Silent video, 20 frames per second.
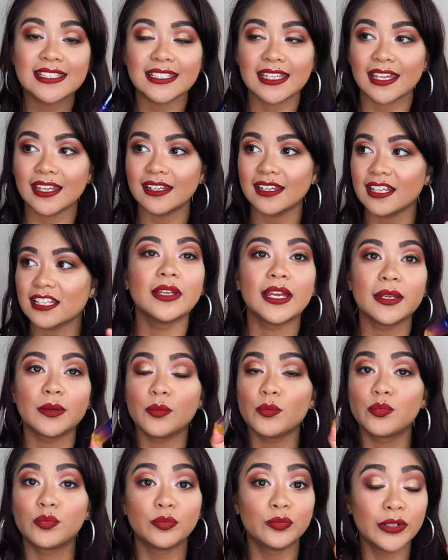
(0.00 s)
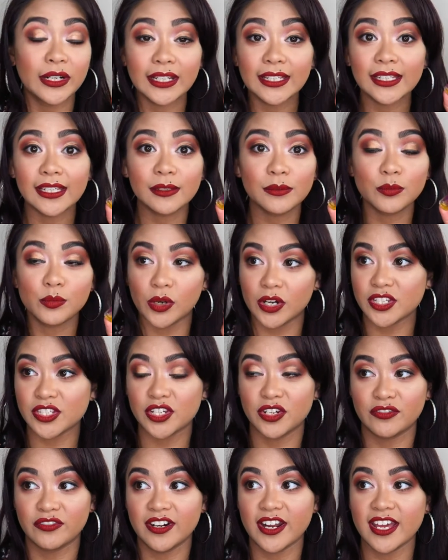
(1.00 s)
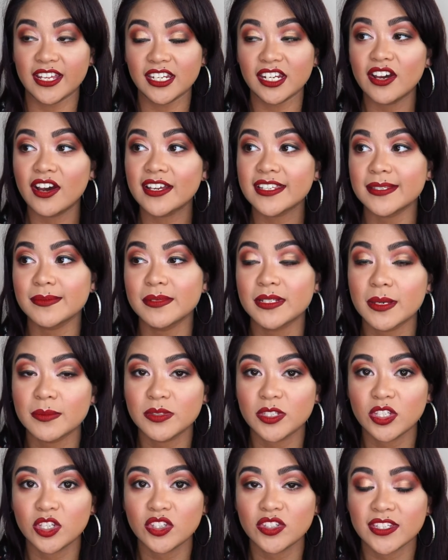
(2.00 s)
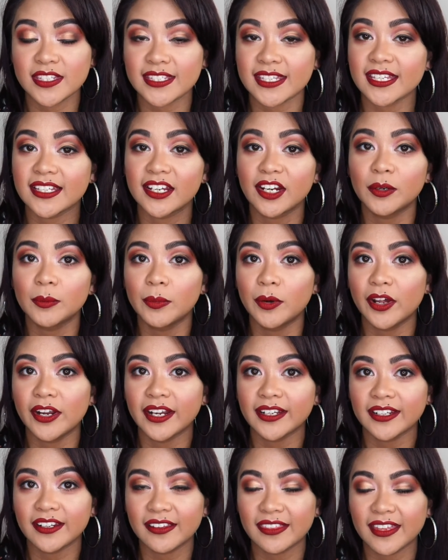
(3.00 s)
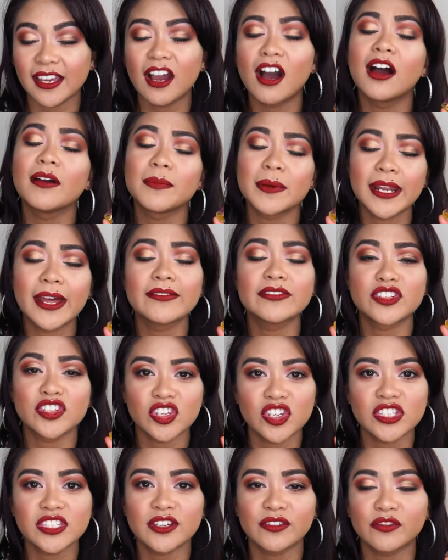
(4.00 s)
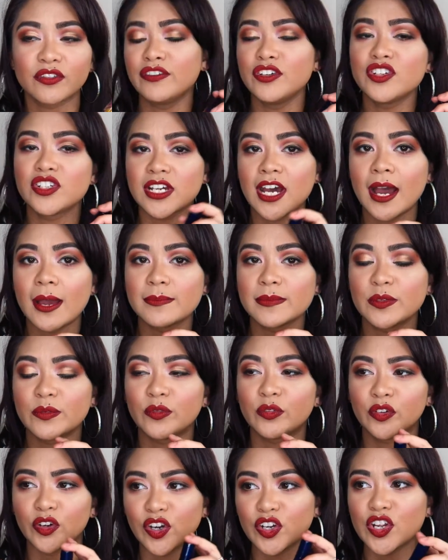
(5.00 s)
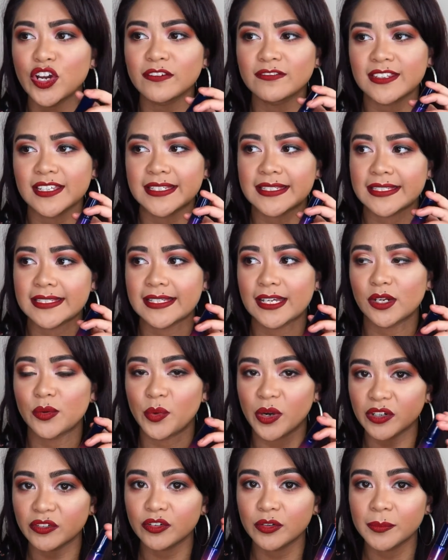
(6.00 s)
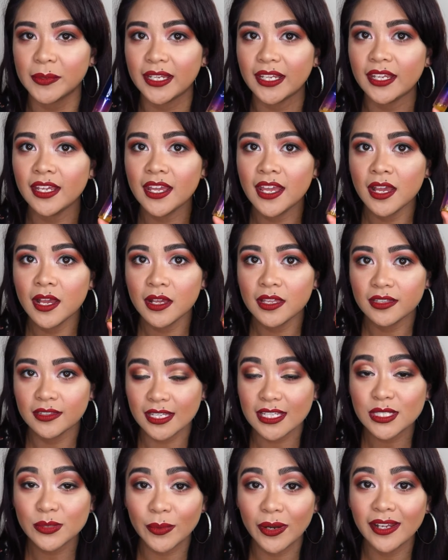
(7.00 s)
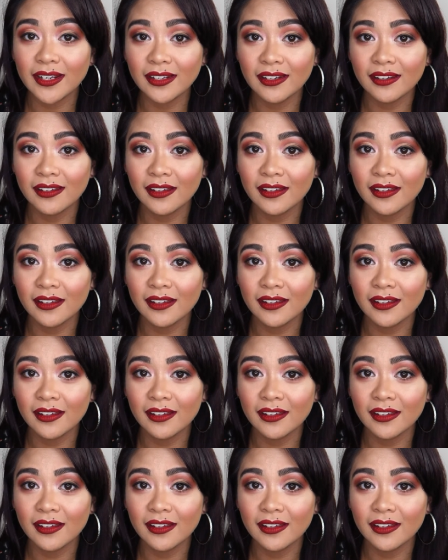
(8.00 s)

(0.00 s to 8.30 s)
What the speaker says: skin. It really works overnight. You know how sometimes you use a skincare product and you think, oh, I'm gonna have to use it a few times before I know if this is gonna work for me. This one